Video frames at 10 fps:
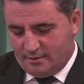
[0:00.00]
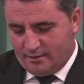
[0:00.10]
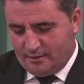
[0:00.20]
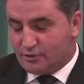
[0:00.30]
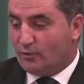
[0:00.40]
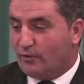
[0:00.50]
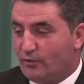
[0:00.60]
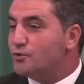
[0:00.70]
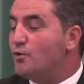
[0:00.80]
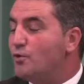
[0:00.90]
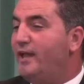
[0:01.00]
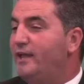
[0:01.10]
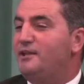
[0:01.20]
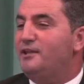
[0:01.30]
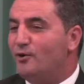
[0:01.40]
So those who ate
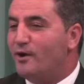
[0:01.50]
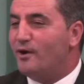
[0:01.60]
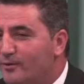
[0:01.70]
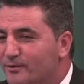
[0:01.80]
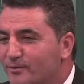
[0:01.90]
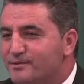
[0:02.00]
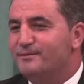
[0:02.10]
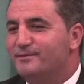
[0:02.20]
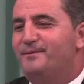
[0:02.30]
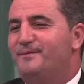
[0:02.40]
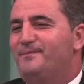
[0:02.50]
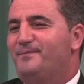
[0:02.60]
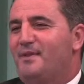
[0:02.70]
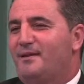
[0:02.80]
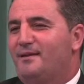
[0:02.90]
in your house,
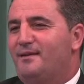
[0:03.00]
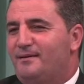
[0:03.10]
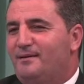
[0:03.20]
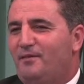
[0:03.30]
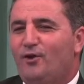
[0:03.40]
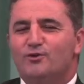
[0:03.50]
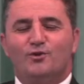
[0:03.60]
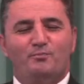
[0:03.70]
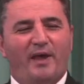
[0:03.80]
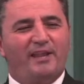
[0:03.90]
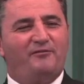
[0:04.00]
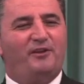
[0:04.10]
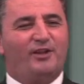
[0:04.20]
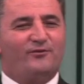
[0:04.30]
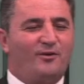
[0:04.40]
those who
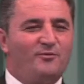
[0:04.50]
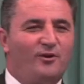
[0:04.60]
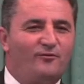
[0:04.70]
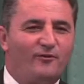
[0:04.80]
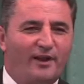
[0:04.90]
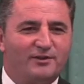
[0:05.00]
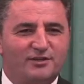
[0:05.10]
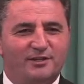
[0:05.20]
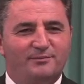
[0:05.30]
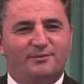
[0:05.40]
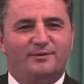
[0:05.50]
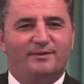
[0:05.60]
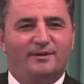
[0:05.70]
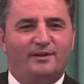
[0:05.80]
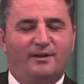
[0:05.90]
benefited from your friendship,
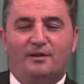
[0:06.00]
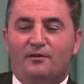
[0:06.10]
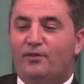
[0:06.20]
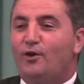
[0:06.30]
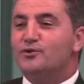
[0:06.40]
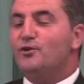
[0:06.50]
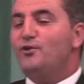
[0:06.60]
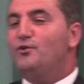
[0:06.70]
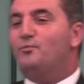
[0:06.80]
those who you